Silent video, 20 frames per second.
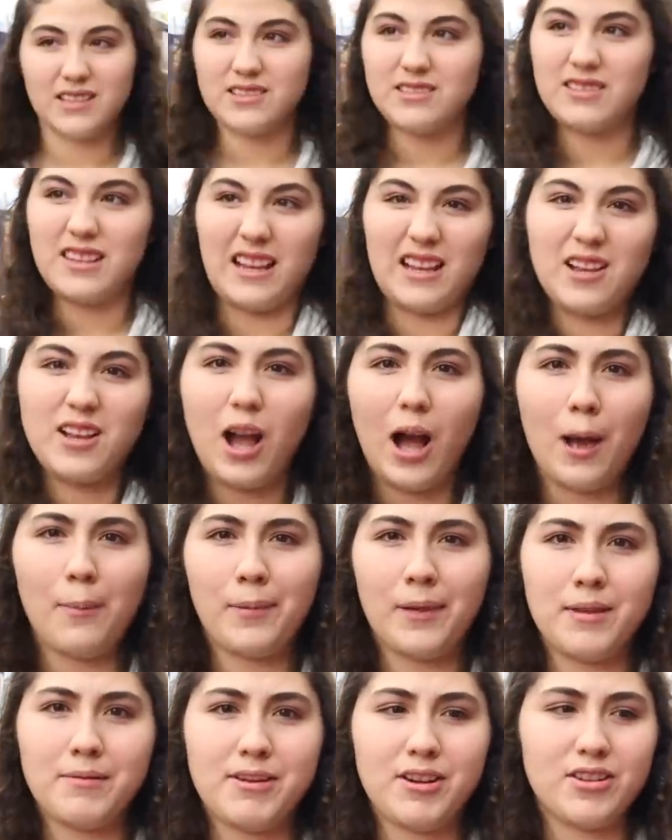It's like
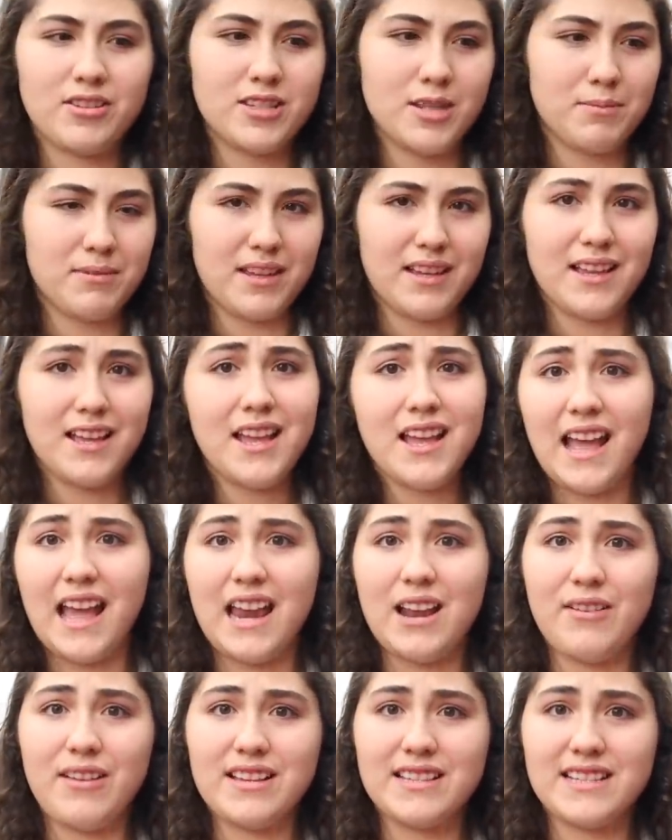copying me or something.
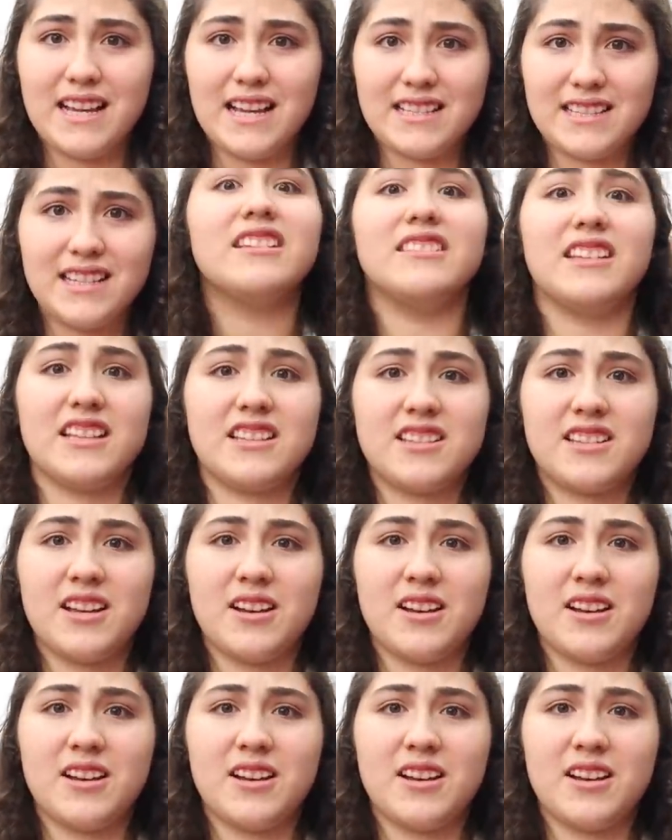Anyways, guys, let's